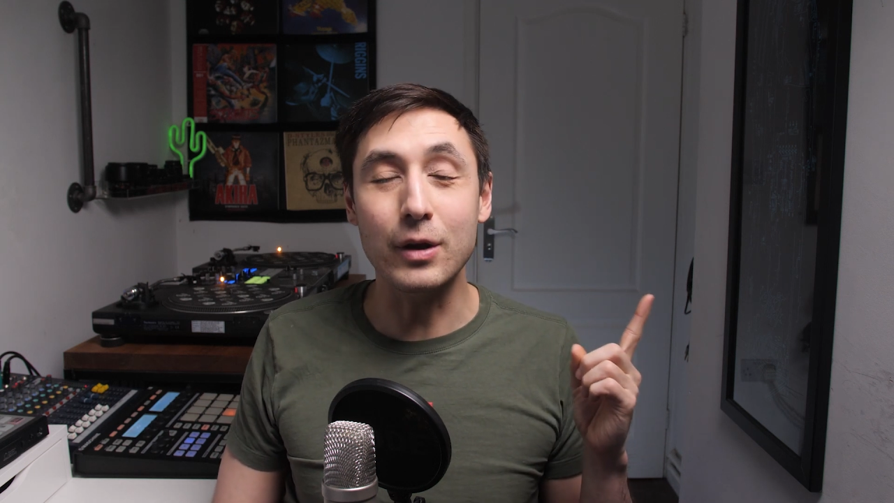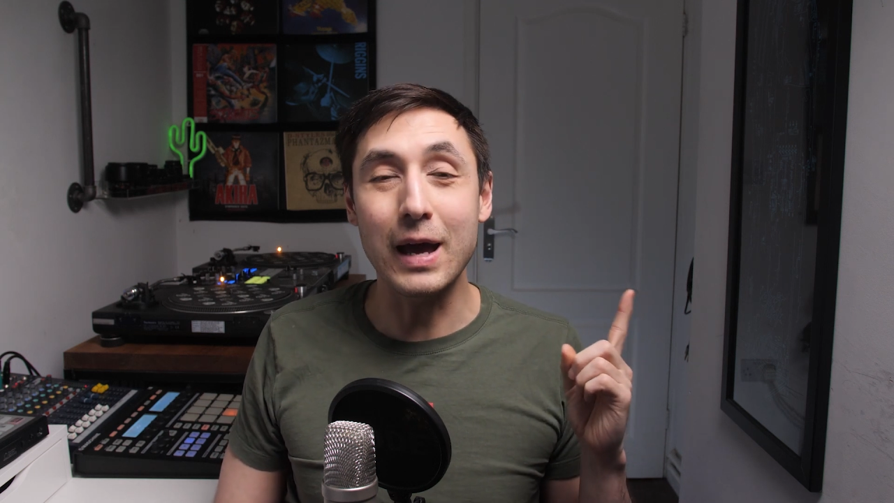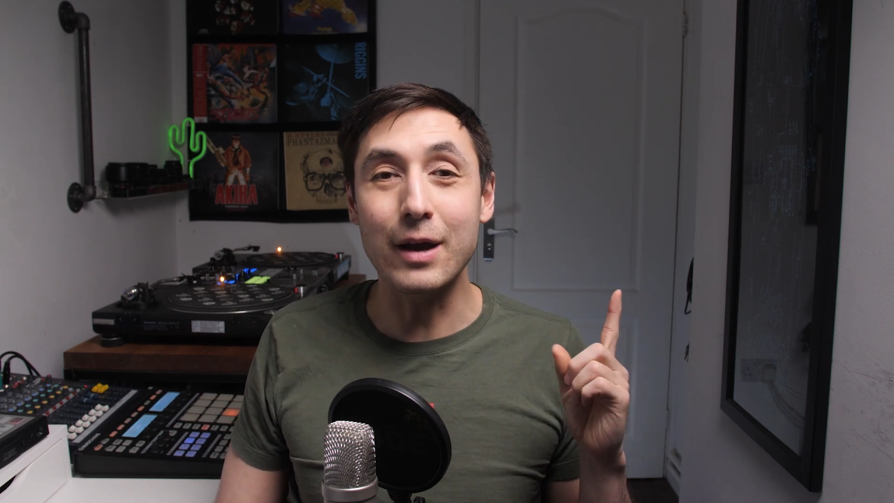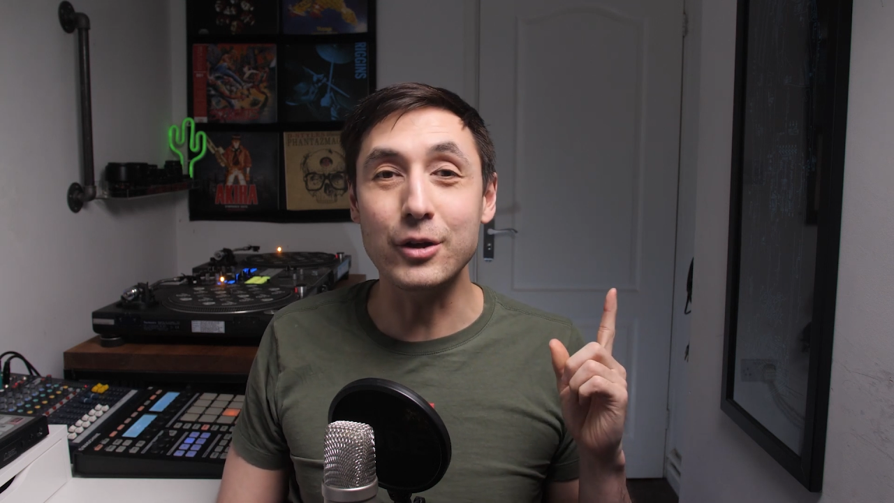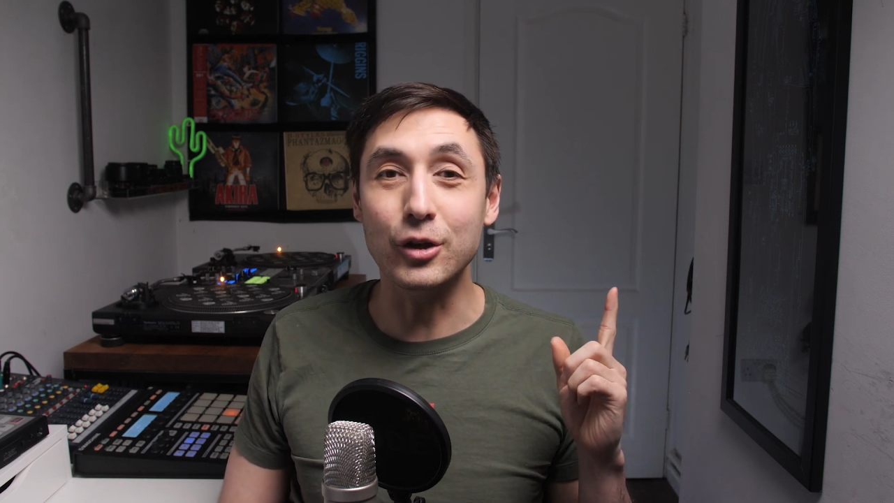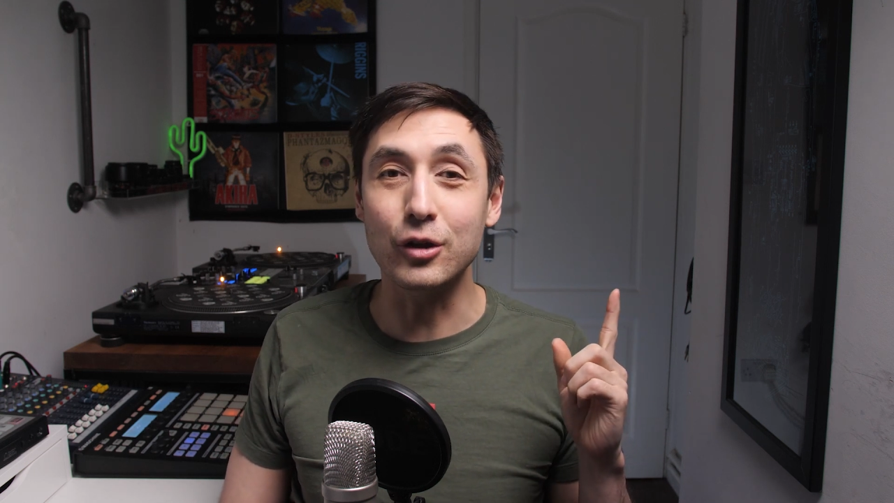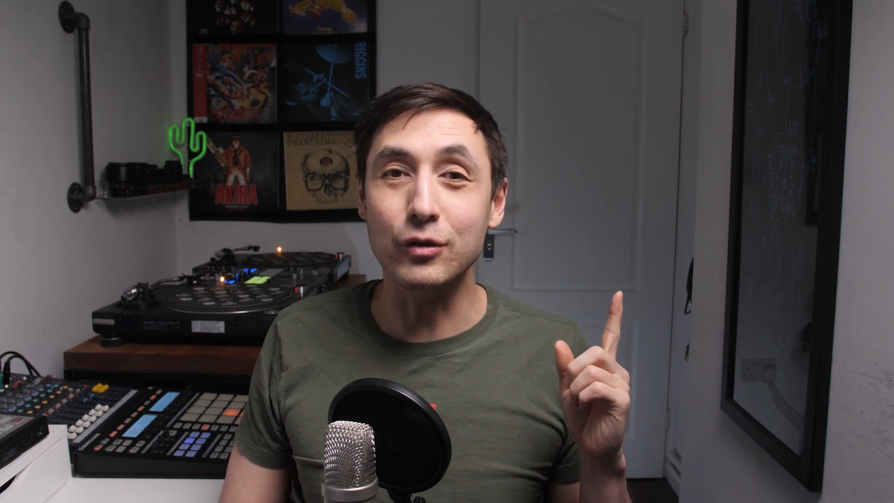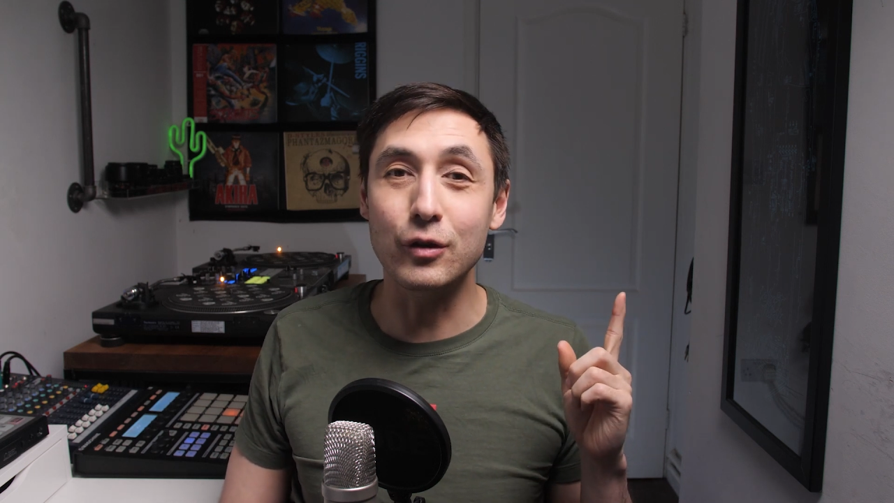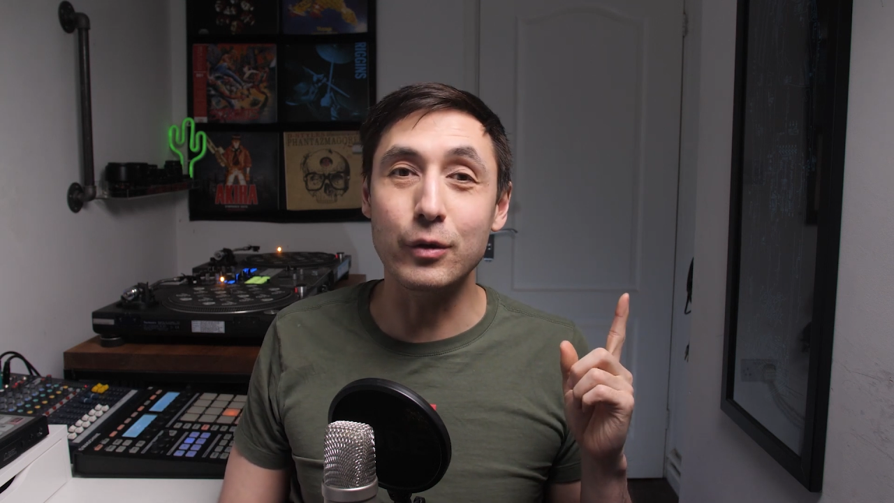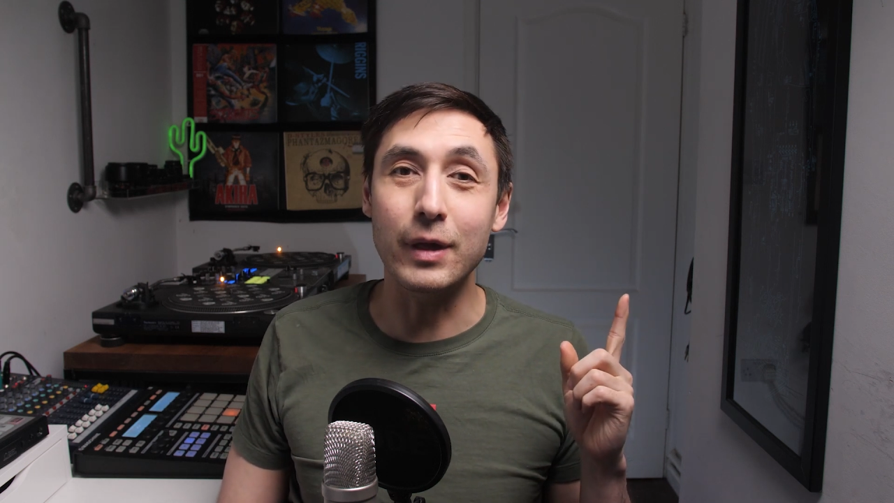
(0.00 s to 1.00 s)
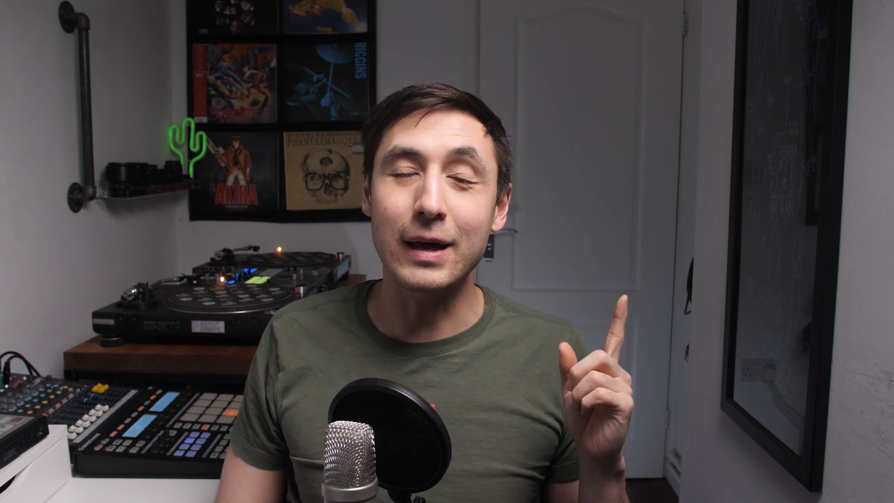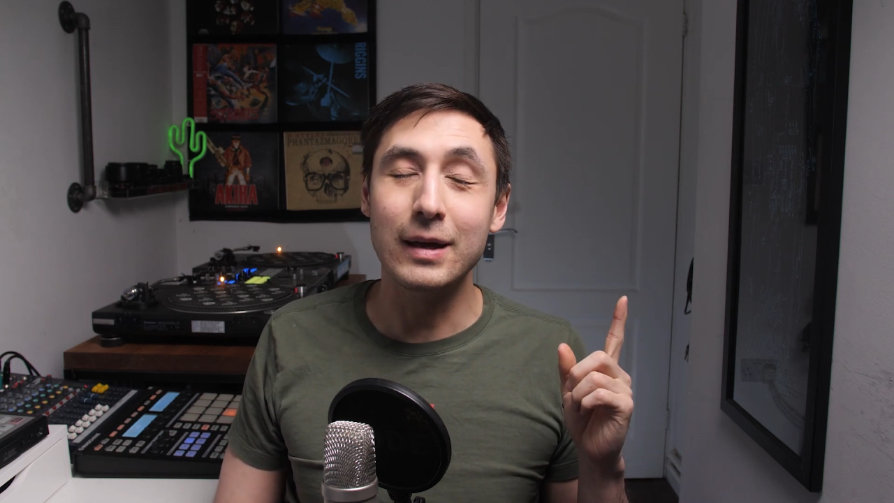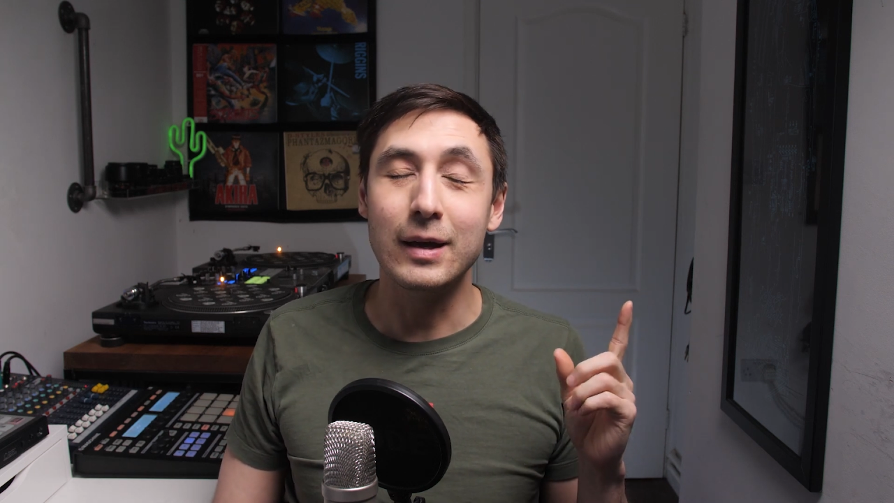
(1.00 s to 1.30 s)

on how you can do that,